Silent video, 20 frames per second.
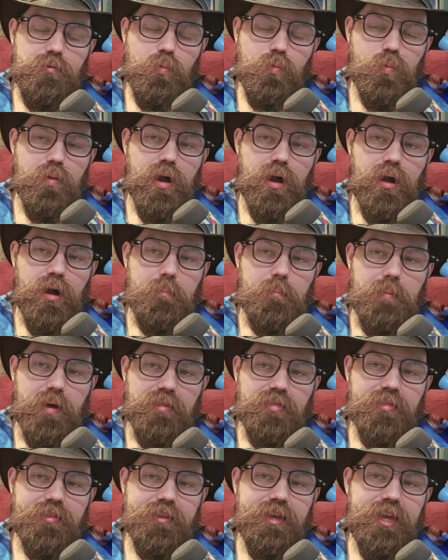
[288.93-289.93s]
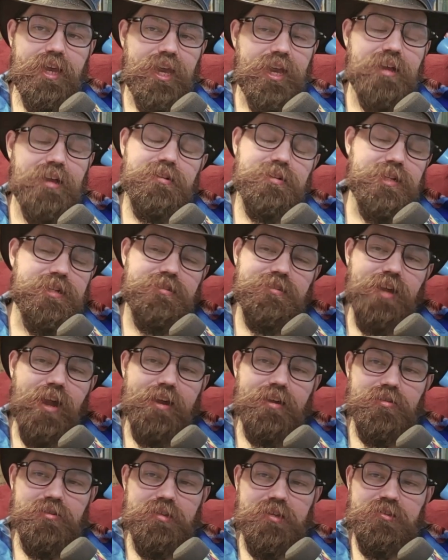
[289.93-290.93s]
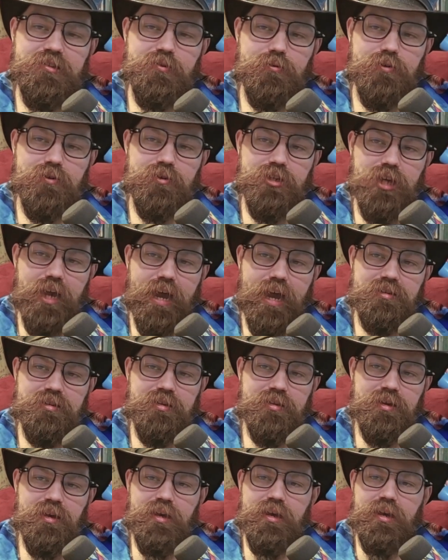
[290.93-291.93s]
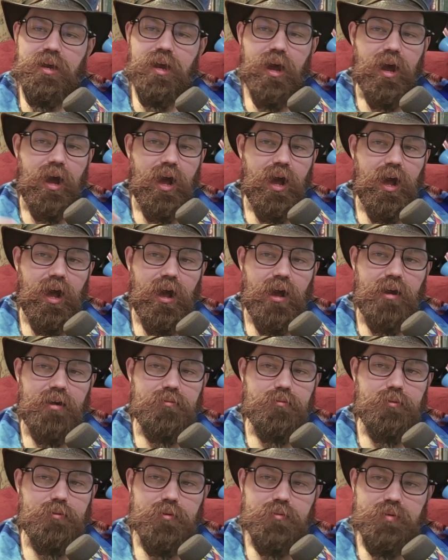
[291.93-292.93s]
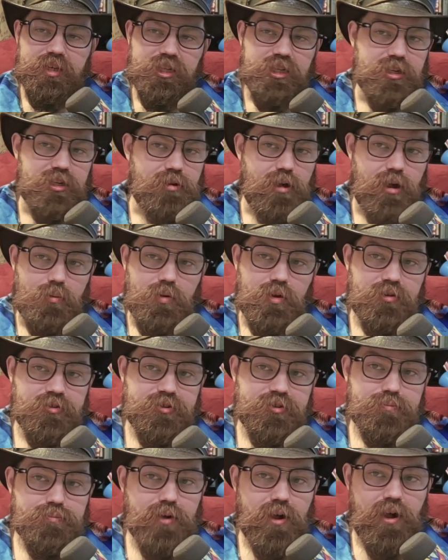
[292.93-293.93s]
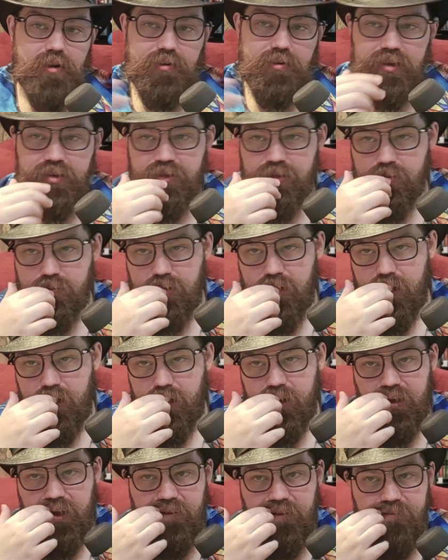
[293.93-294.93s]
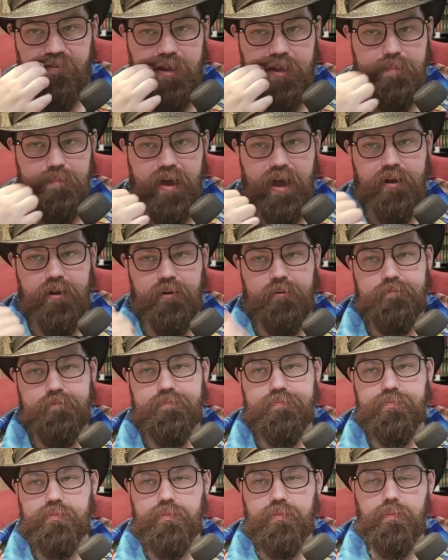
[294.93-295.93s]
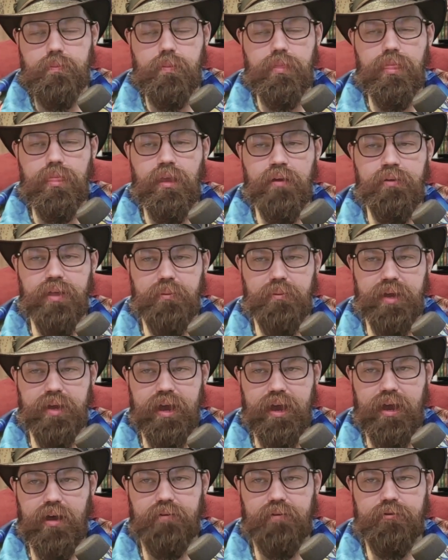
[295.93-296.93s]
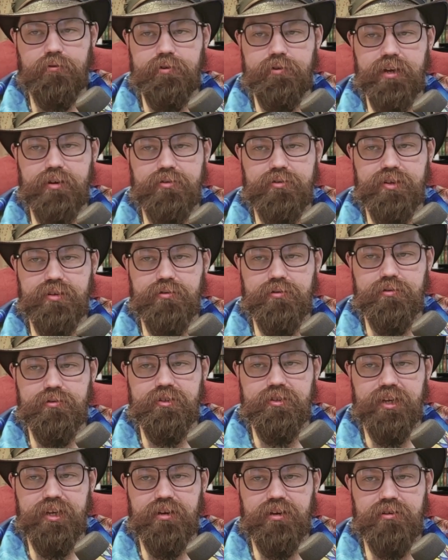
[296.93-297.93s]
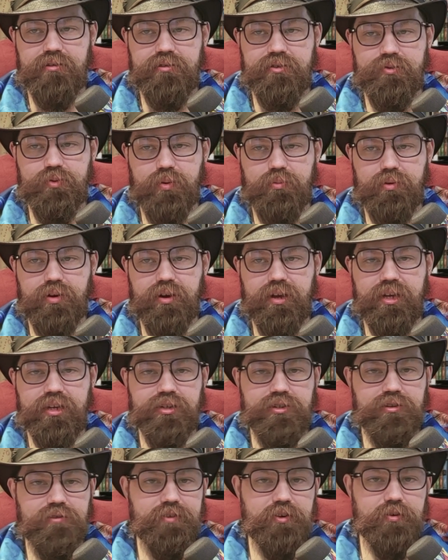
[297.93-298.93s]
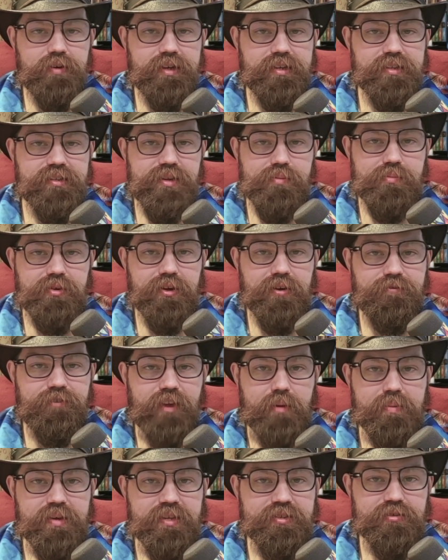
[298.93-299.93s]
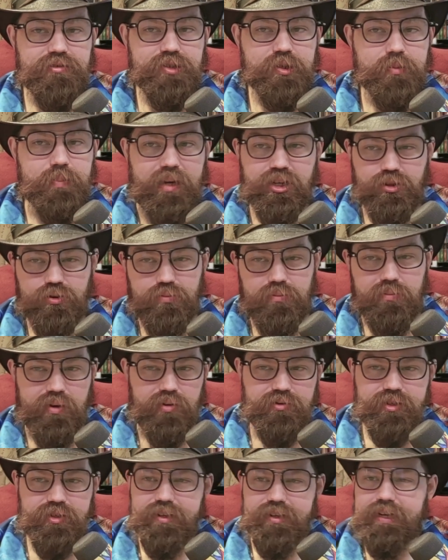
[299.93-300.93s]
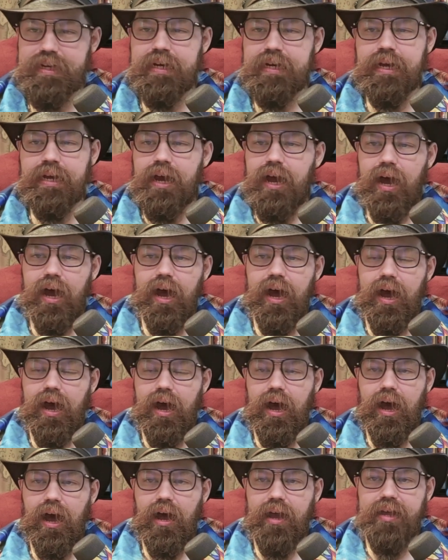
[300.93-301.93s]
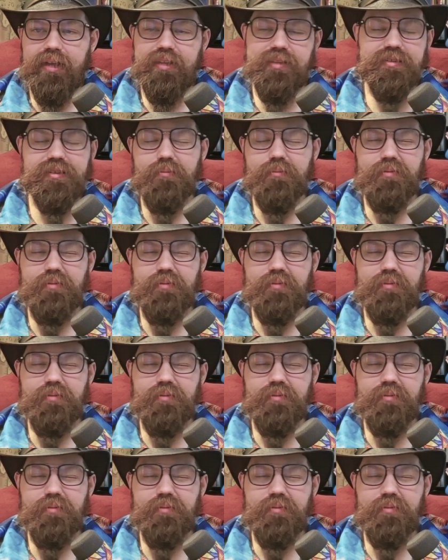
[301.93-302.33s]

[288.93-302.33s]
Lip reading: monthly Inkling style Discord chat, where we share our works in progress and get feedback. And then we have Creators and Crusaders, when we're interviewing someone famous or special, mostly, in some